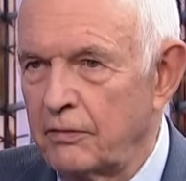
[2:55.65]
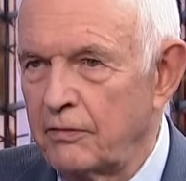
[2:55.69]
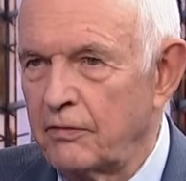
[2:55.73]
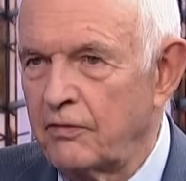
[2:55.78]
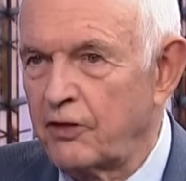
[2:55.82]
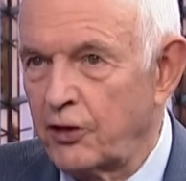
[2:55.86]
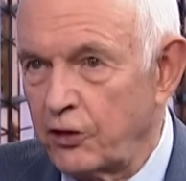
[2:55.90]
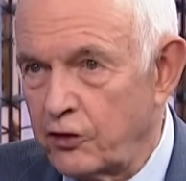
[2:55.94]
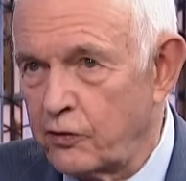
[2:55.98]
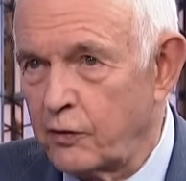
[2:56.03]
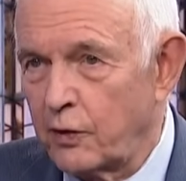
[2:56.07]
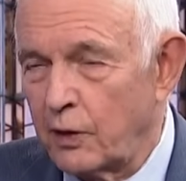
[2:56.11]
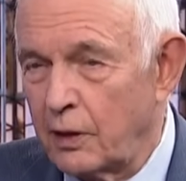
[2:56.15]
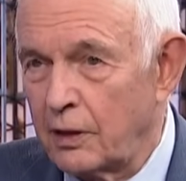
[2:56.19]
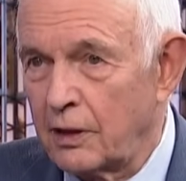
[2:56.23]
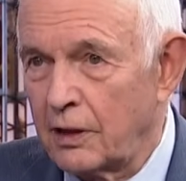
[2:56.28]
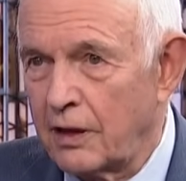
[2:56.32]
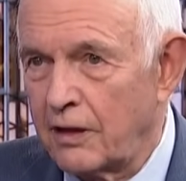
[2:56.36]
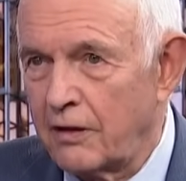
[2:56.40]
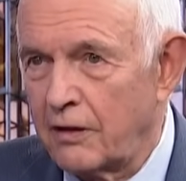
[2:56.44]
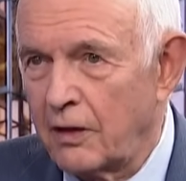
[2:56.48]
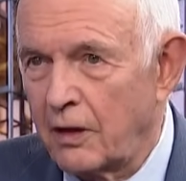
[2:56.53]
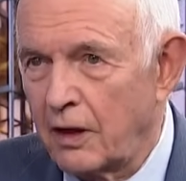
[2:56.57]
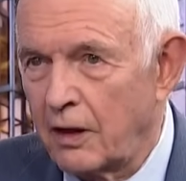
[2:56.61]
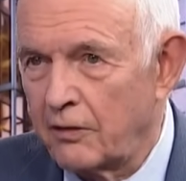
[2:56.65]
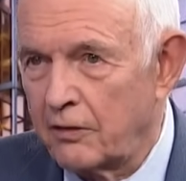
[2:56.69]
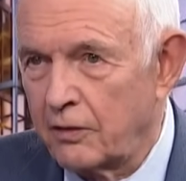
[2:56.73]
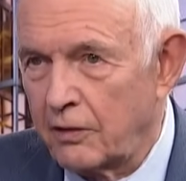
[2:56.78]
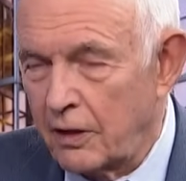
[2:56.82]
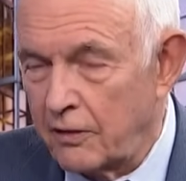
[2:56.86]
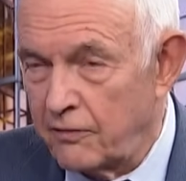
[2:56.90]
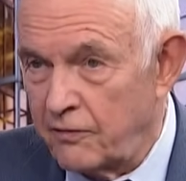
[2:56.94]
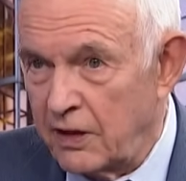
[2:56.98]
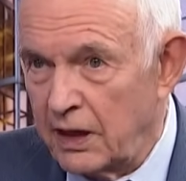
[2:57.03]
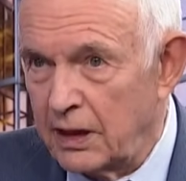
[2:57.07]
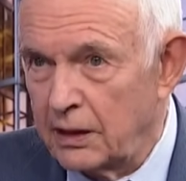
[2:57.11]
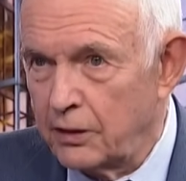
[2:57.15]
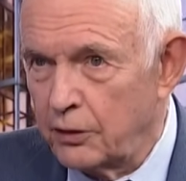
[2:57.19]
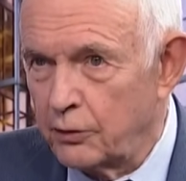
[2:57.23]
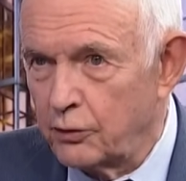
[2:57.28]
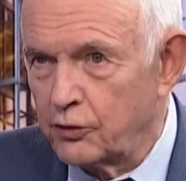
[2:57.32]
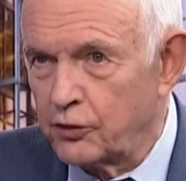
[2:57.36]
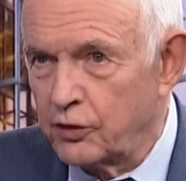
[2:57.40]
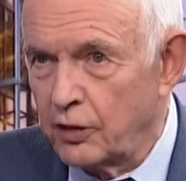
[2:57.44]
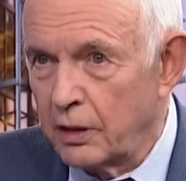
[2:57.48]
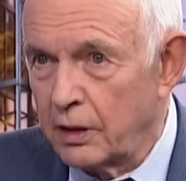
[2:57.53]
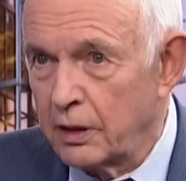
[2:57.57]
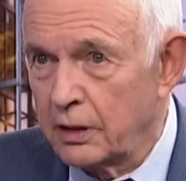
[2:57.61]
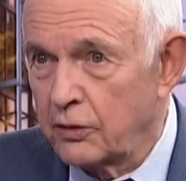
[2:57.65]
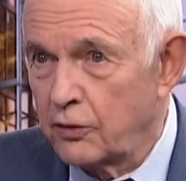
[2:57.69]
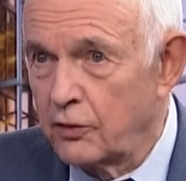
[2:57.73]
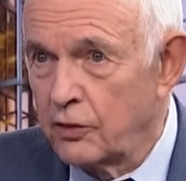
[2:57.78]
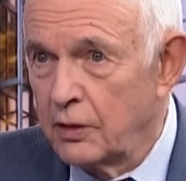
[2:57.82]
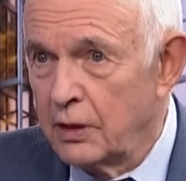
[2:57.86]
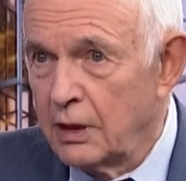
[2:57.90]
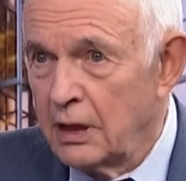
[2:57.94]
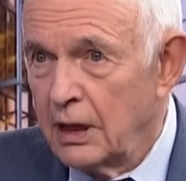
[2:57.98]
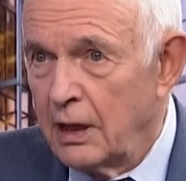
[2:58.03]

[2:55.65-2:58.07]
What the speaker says: first of all, are value stocks.